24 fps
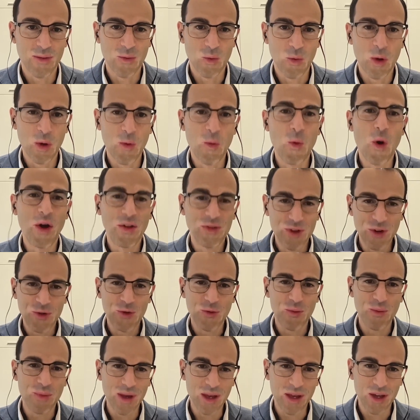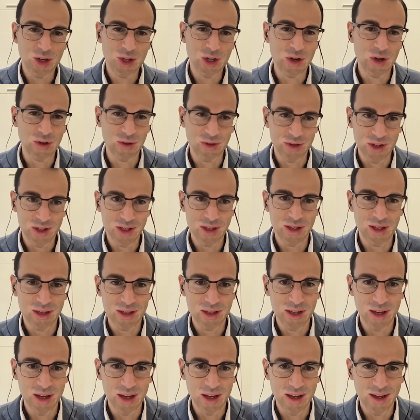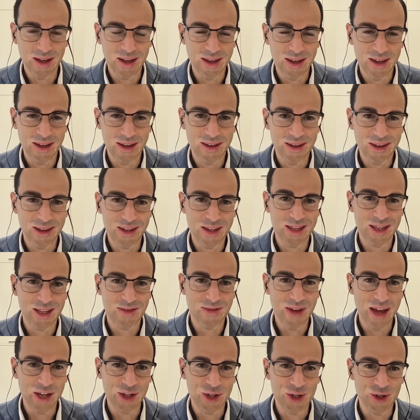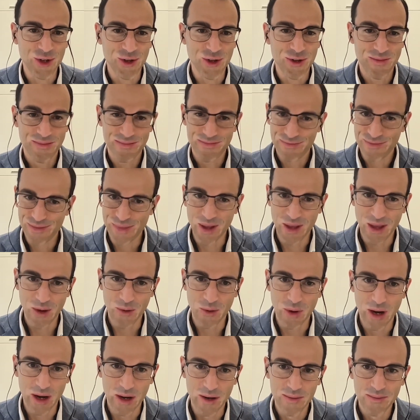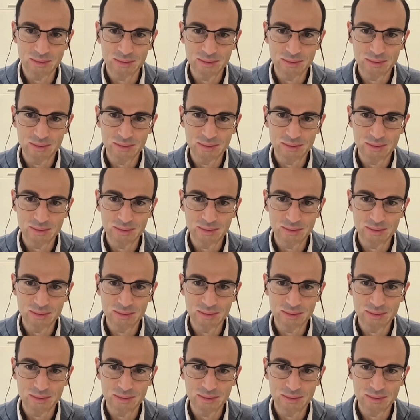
that we wanted to be shareholders in this venture. And here we are.